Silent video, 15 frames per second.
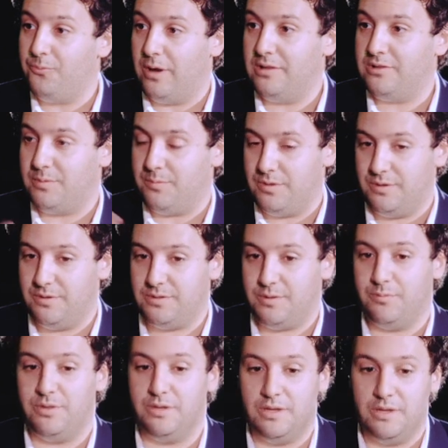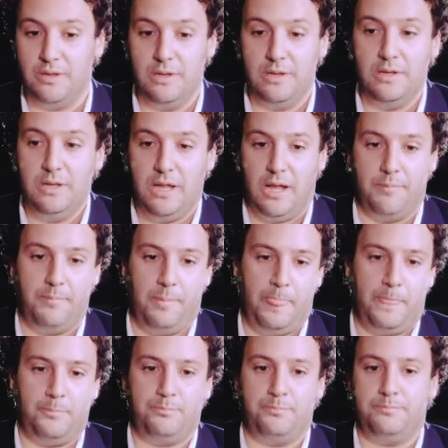right? Some of the
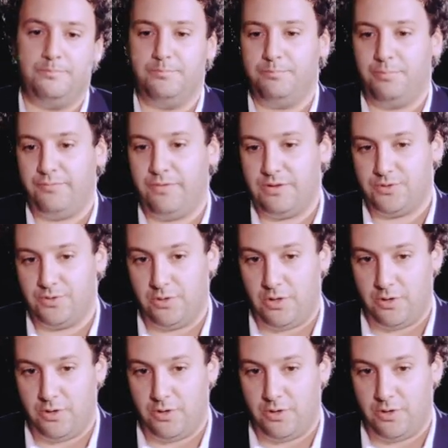professional